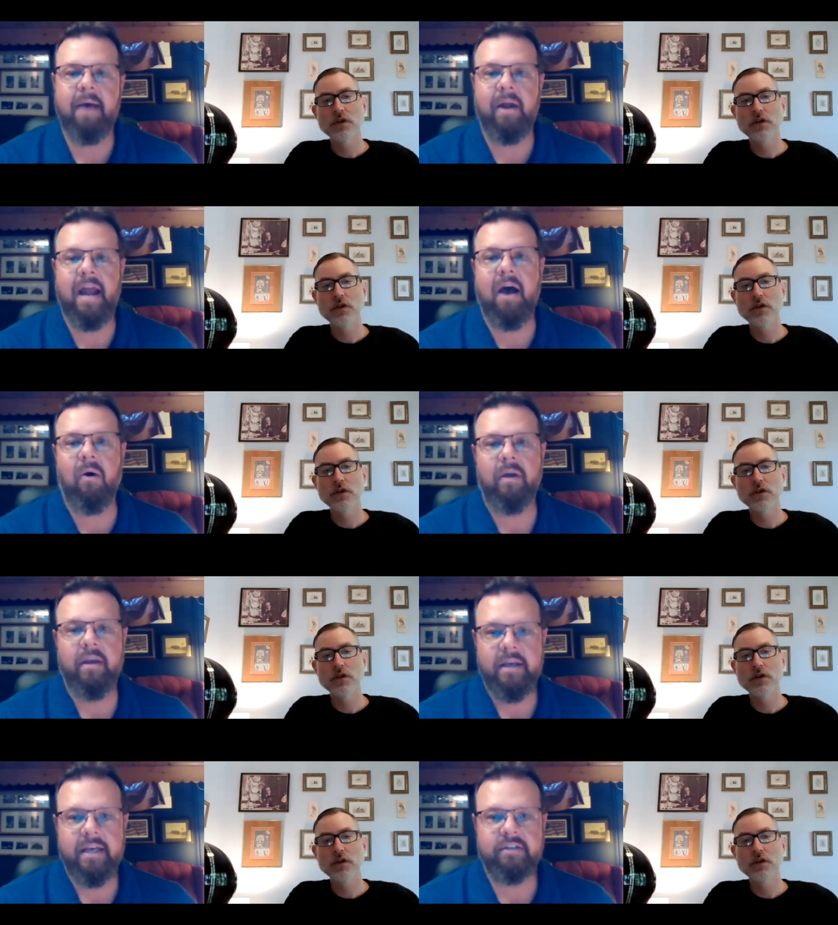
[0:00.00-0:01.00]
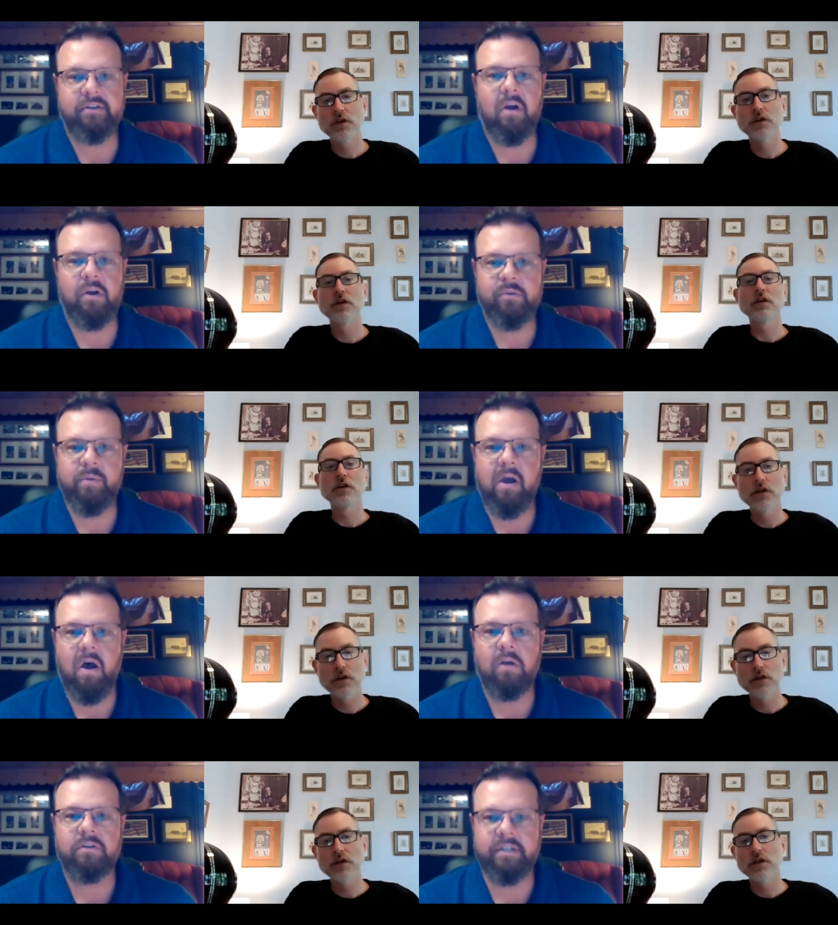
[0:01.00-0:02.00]
Speaker 1: one out as long as we
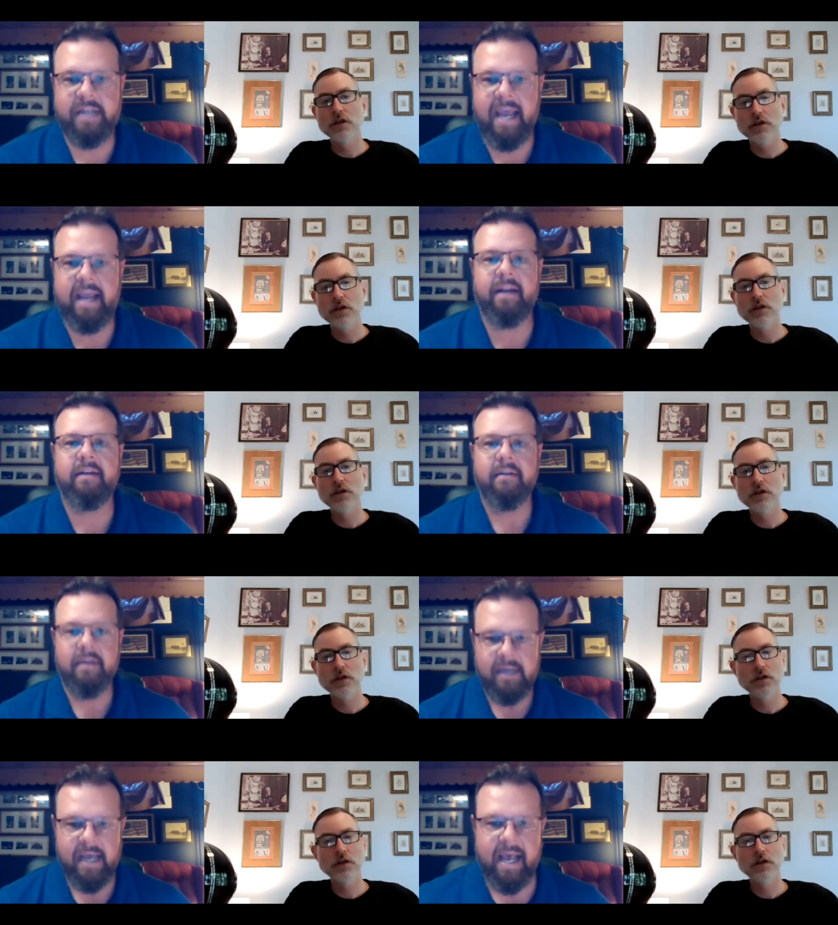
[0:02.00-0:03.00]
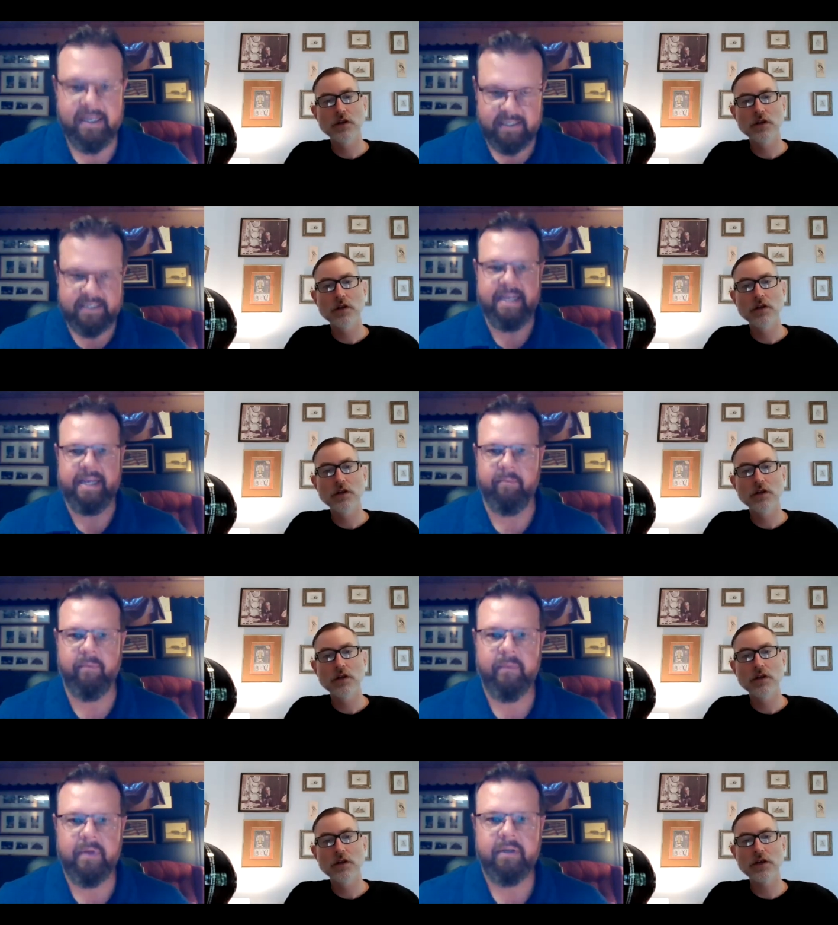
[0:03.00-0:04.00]
all stayed as a team.
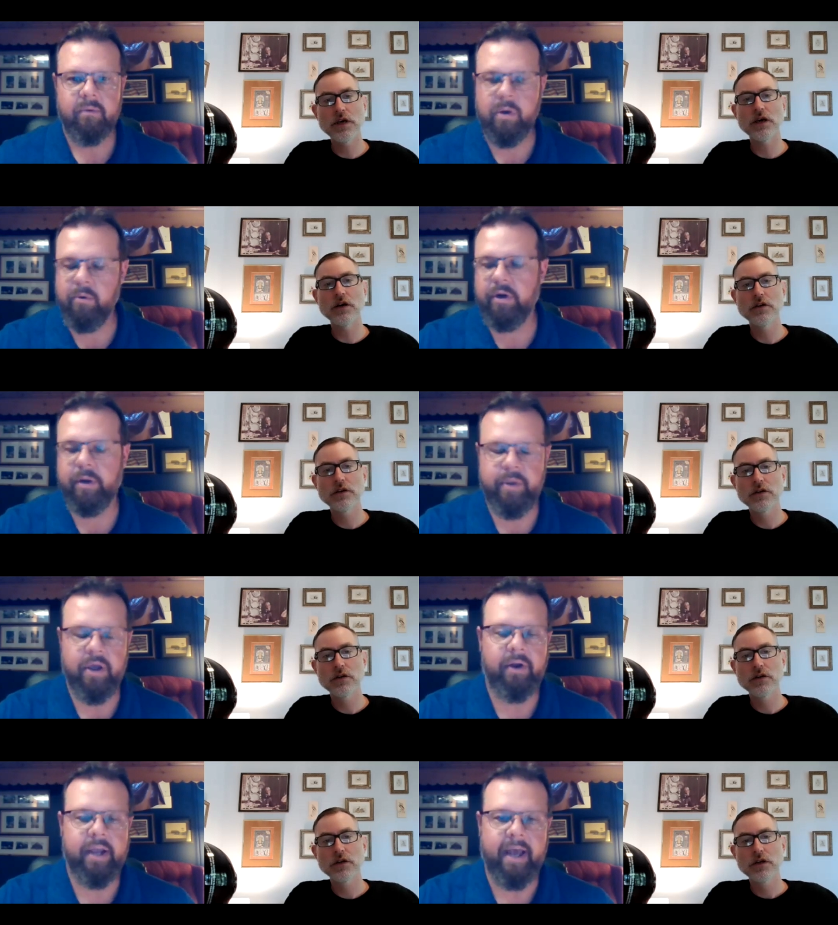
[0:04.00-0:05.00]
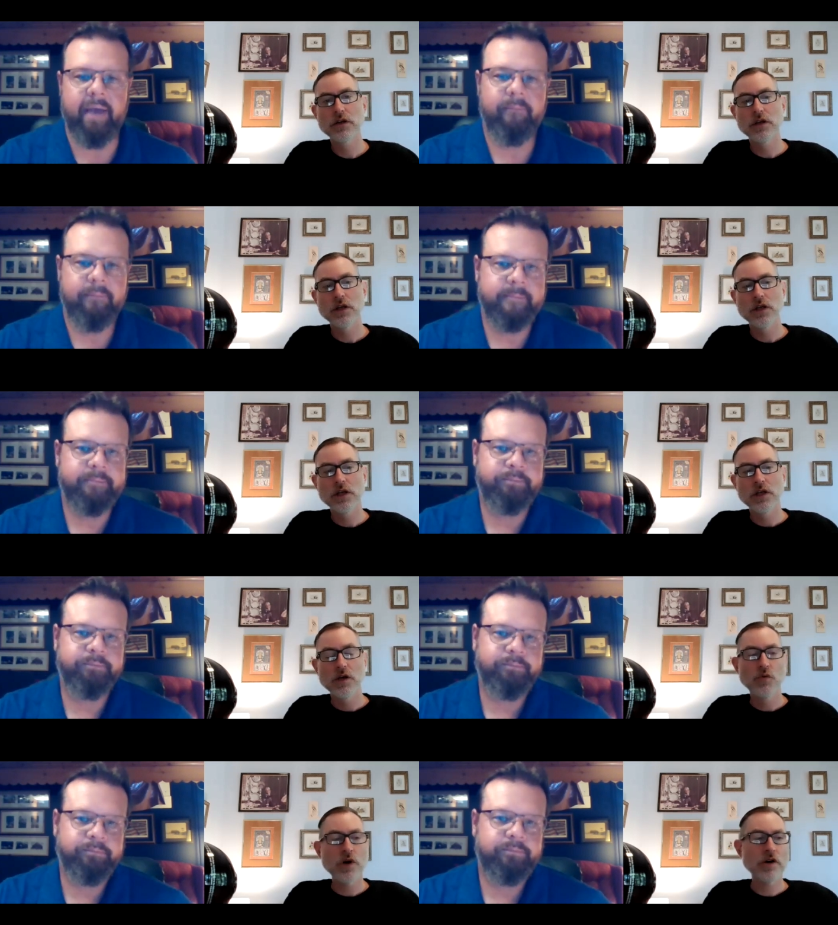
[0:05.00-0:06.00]
We yeah, were going to yeah. be okay.
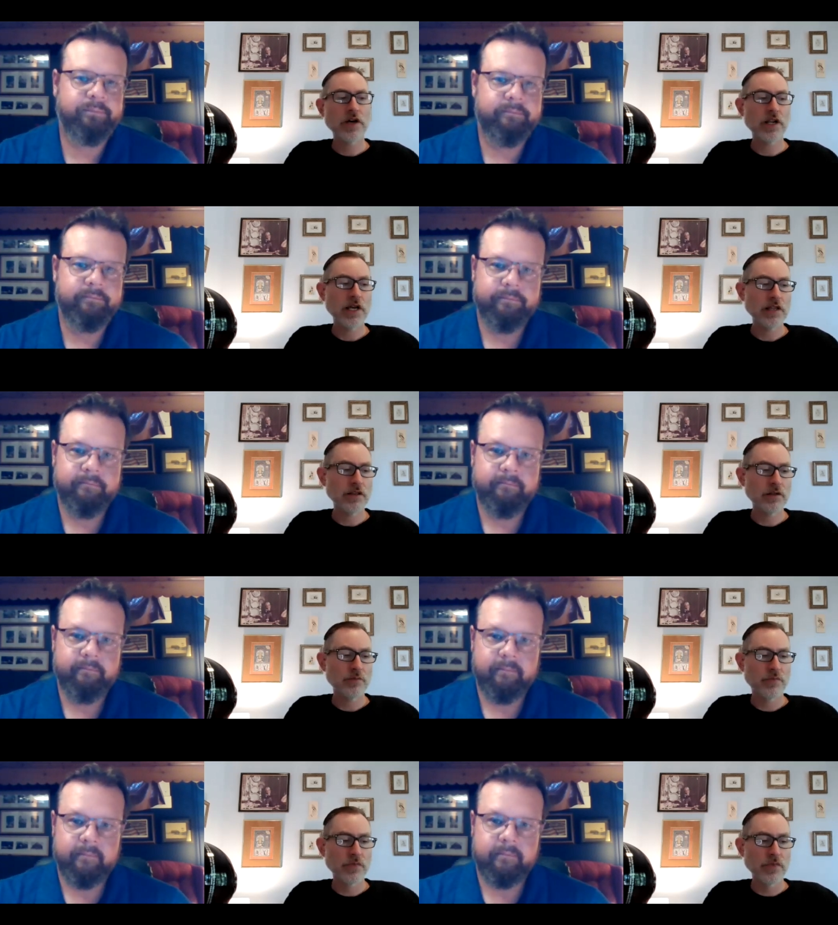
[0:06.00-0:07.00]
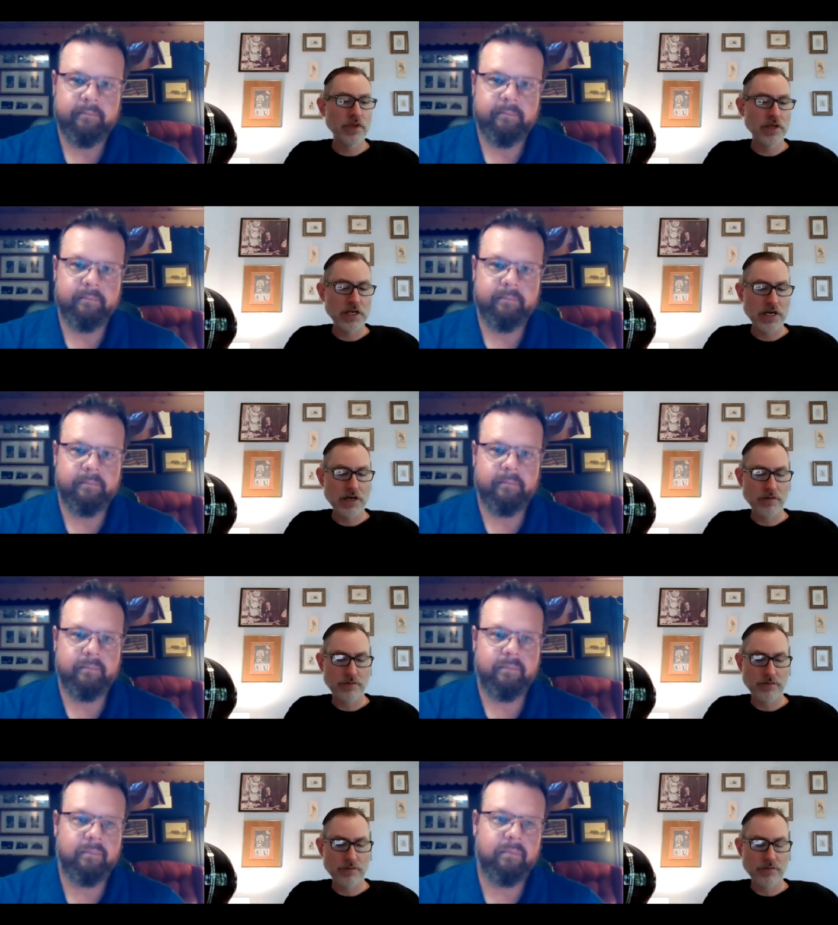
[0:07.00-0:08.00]
Speaker 2: Well, and the the uh,
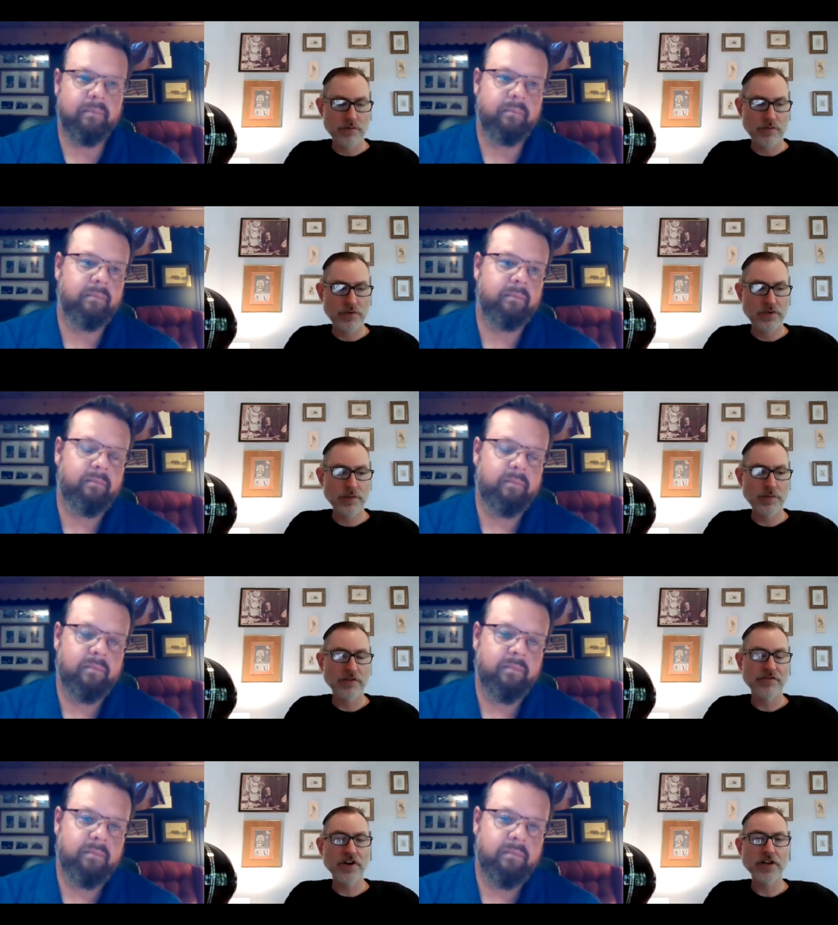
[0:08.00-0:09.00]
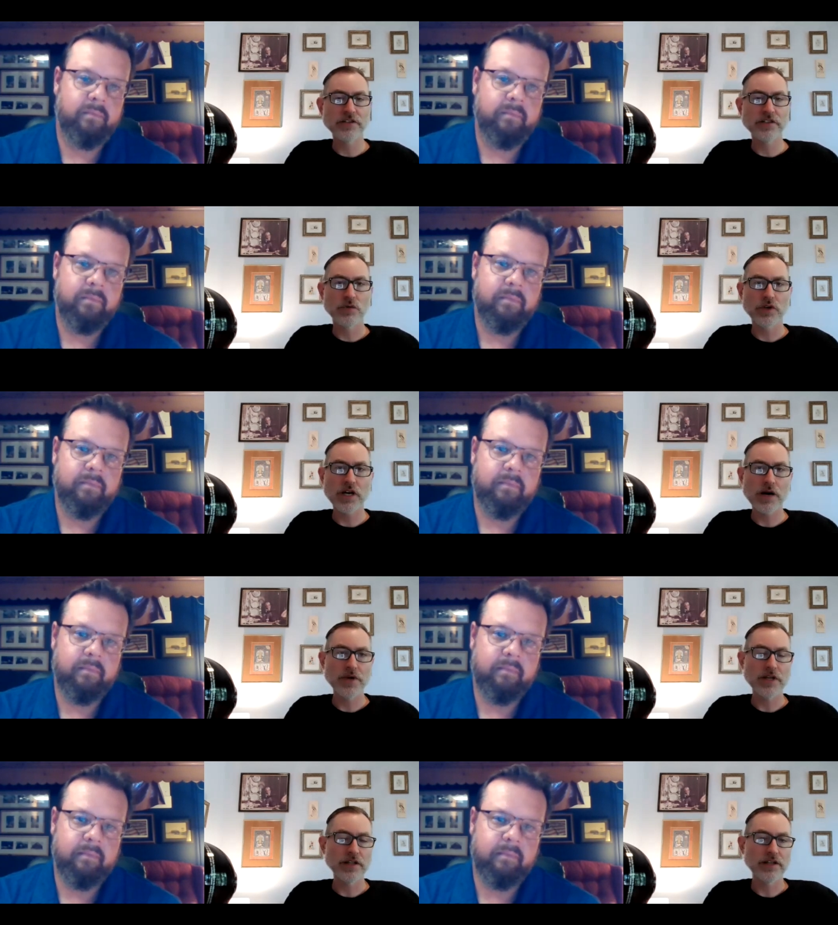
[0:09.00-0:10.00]
some of the funds that were
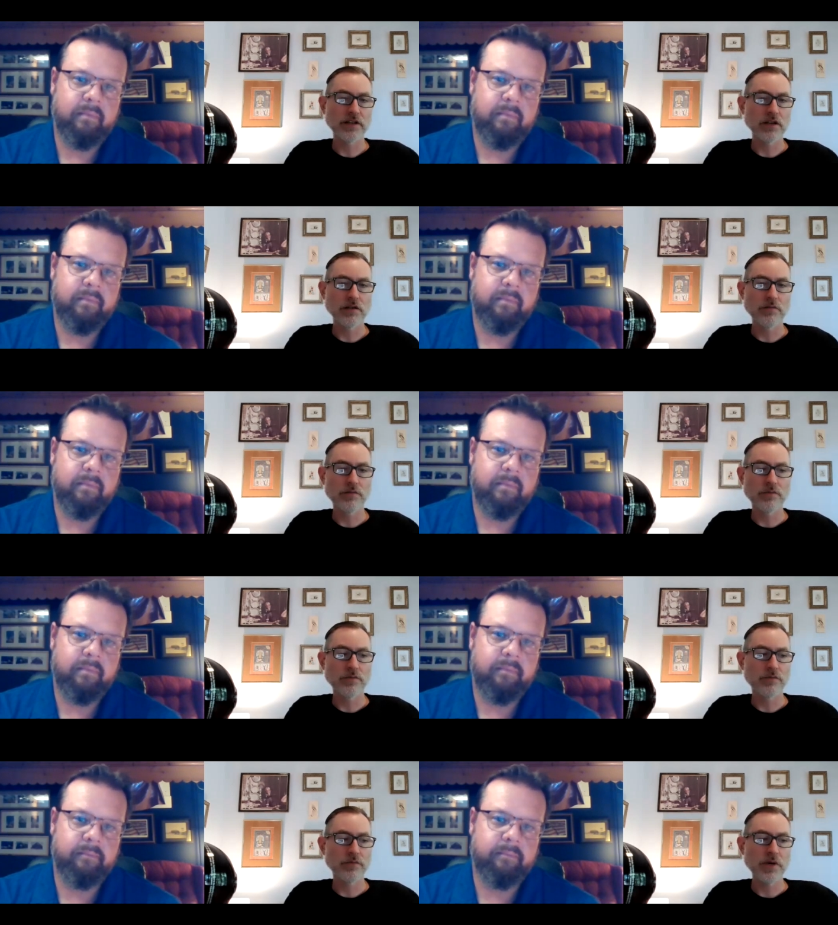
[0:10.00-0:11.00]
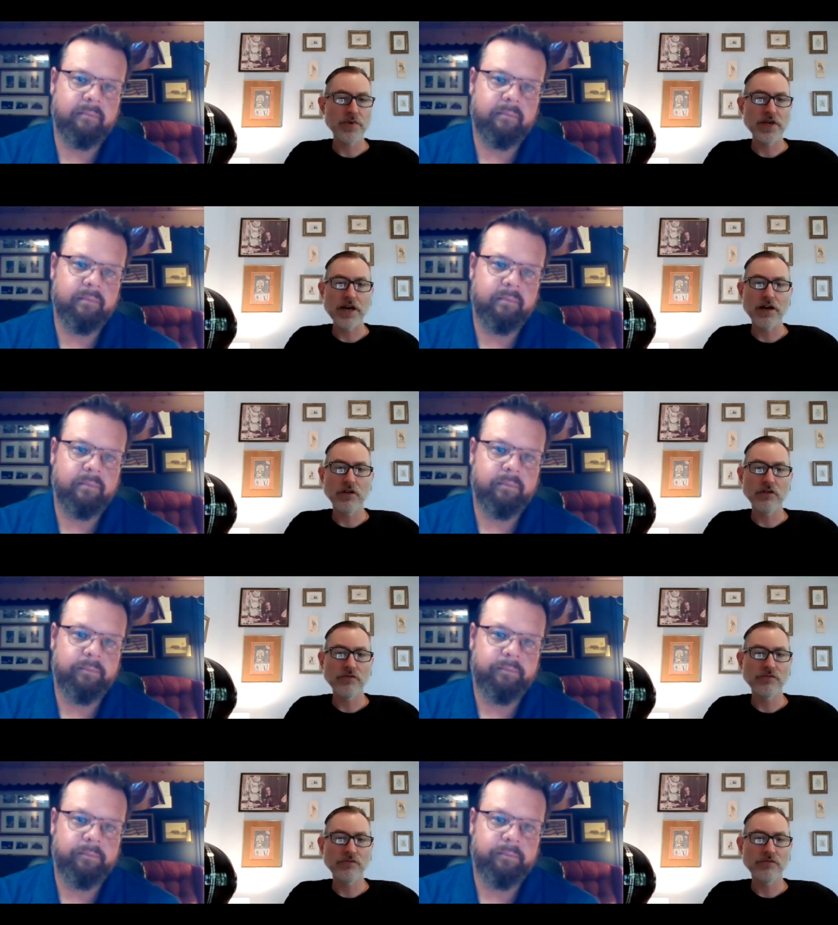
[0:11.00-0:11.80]
coming, like the PPP